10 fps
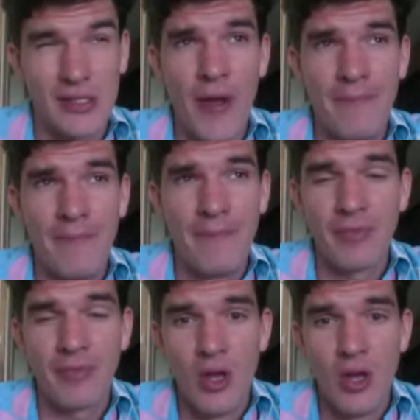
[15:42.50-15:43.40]
when
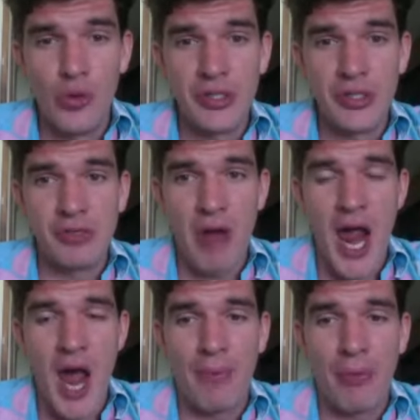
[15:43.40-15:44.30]
UNC
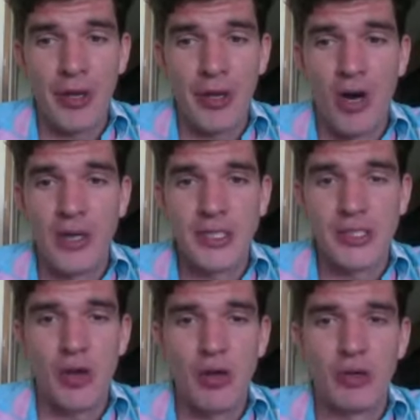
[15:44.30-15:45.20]
ran out of point guards, is
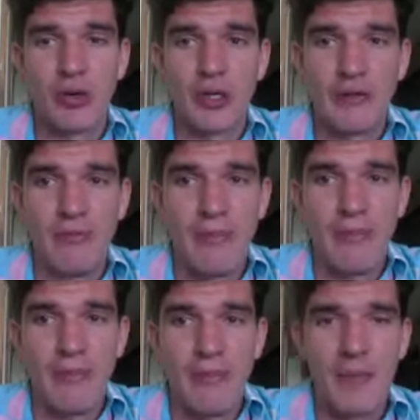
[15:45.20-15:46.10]
so critical of a
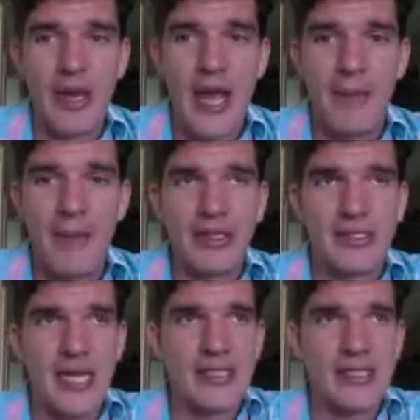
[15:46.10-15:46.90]
backup, and Nate Britt's that